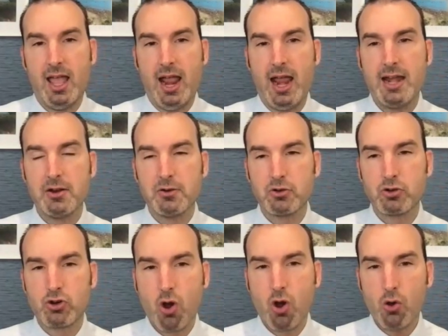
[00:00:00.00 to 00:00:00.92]
And
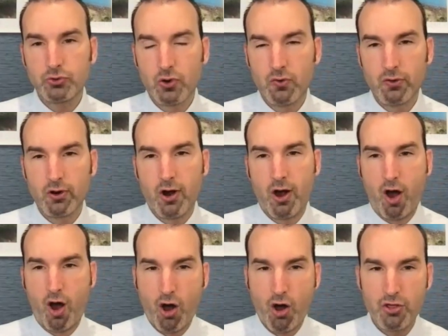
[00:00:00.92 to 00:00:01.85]
it goes over
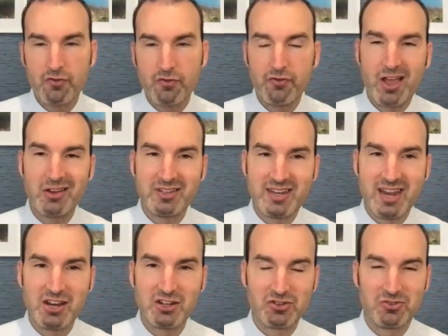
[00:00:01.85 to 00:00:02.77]
all the
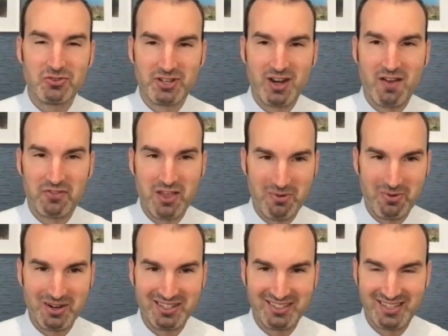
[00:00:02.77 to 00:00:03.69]
foundational stuff that
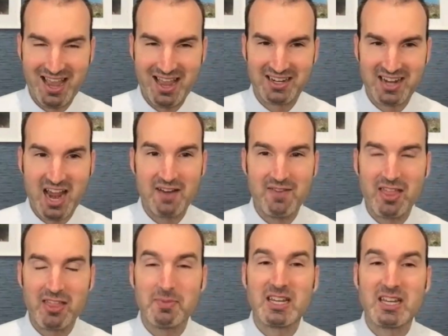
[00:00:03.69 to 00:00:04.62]
we said kind of
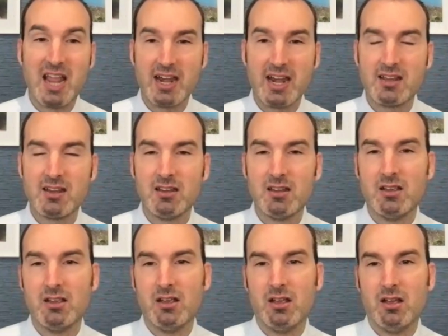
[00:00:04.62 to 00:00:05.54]
at the beginning,
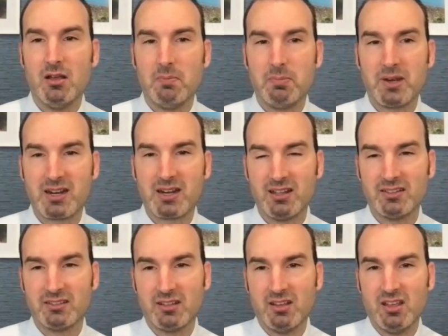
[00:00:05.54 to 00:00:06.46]

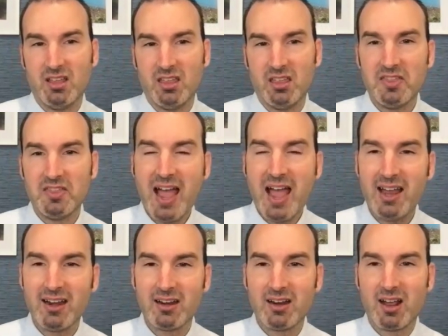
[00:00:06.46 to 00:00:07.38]
because
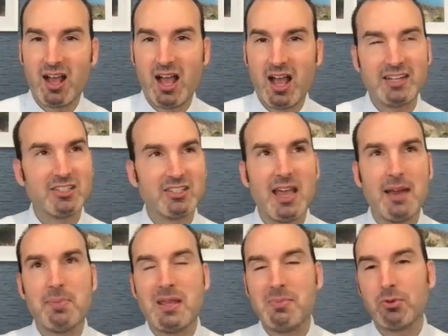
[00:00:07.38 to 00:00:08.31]
that I just
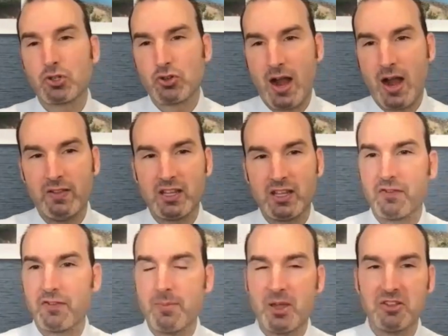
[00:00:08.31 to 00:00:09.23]
had people traveling in
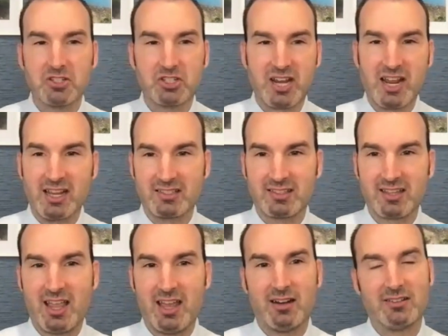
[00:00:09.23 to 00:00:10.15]
from other states.
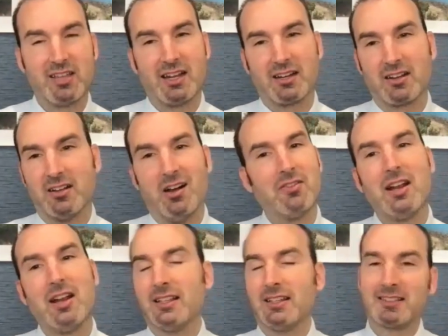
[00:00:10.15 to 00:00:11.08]
And I was like, all
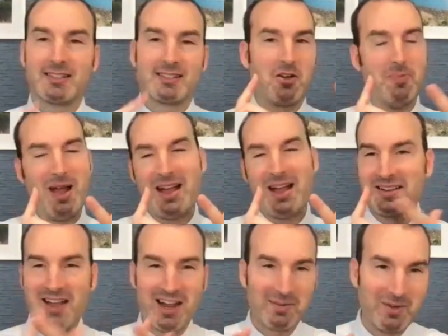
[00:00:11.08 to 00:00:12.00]
right, let's go back and
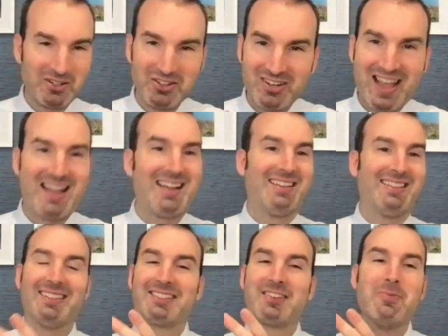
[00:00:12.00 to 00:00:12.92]
talk about your diet.
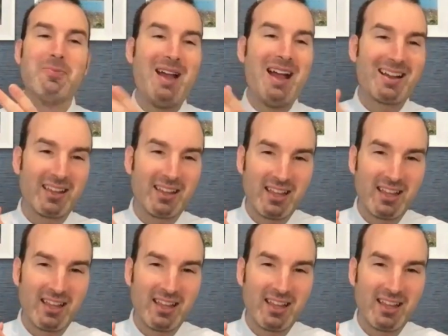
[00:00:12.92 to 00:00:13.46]
Let's go back.